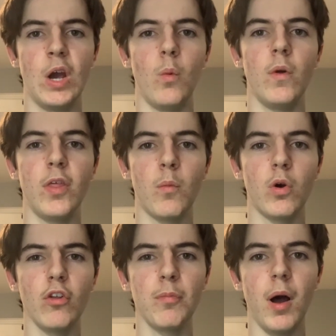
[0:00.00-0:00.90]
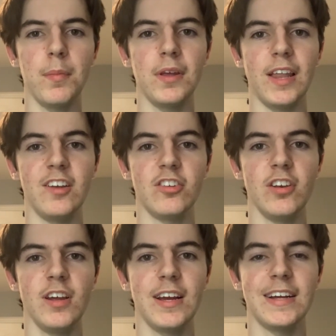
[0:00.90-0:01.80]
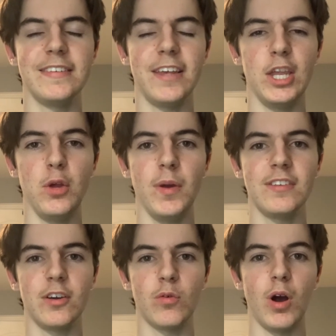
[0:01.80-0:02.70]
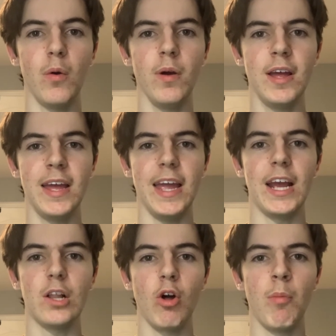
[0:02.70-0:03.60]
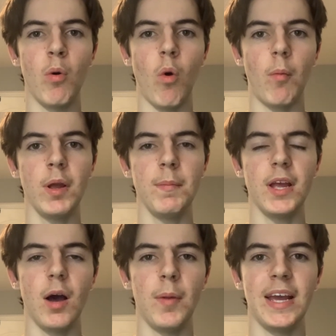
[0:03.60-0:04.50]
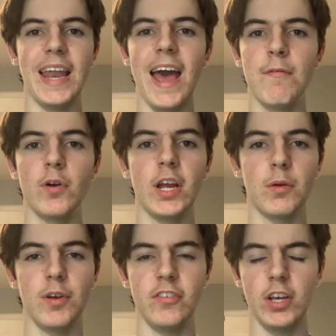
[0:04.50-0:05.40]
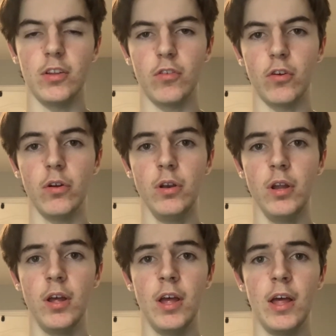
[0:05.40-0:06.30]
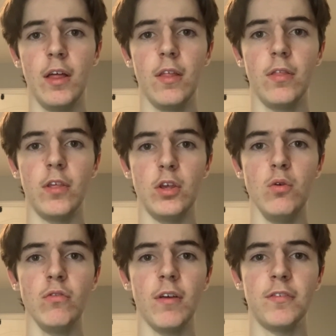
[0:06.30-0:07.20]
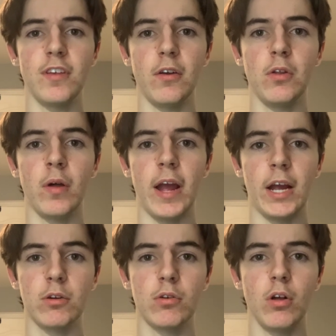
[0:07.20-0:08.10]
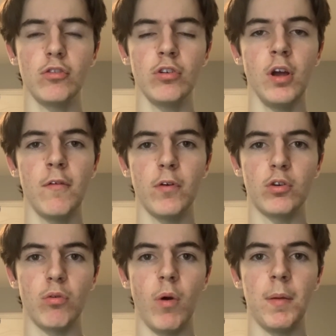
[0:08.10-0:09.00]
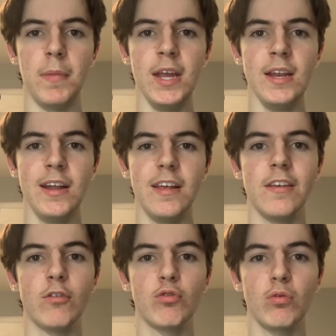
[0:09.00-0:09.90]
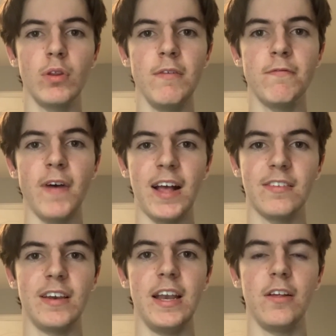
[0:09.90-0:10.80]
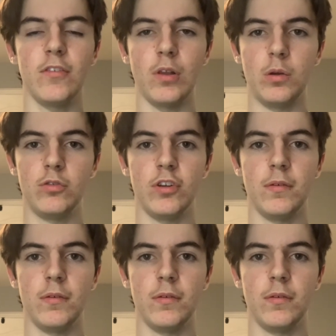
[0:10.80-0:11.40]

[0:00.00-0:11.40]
With the world's population continuing to grow and global warming becoming an ever-increasing concern, the use of cellular agriculture for growing meat is a truly fascinating solution.